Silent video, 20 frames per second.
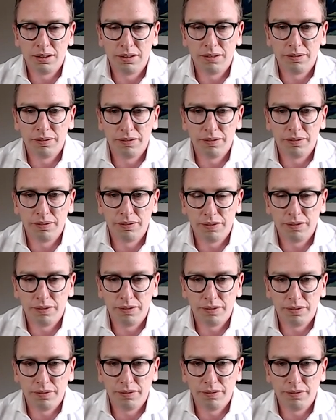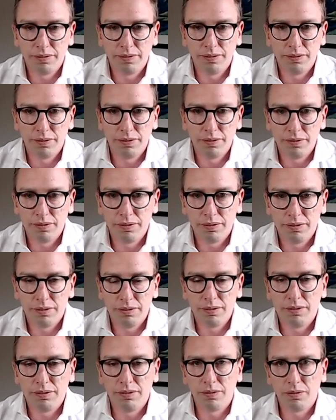
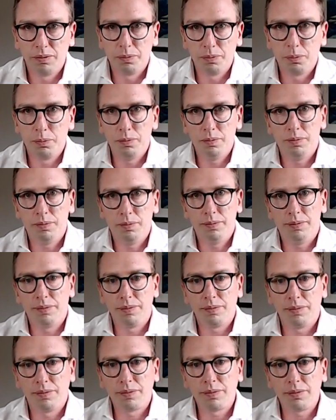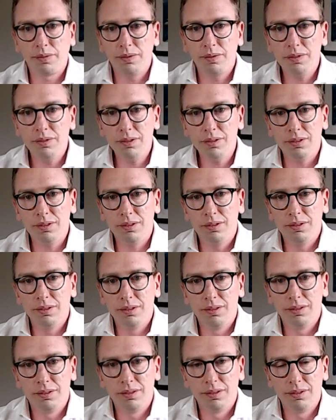
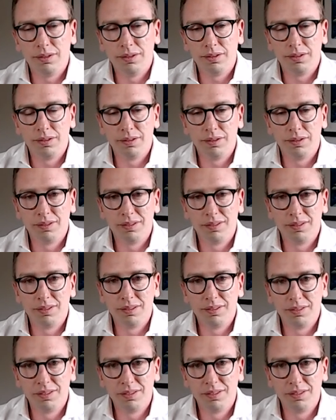[no speech]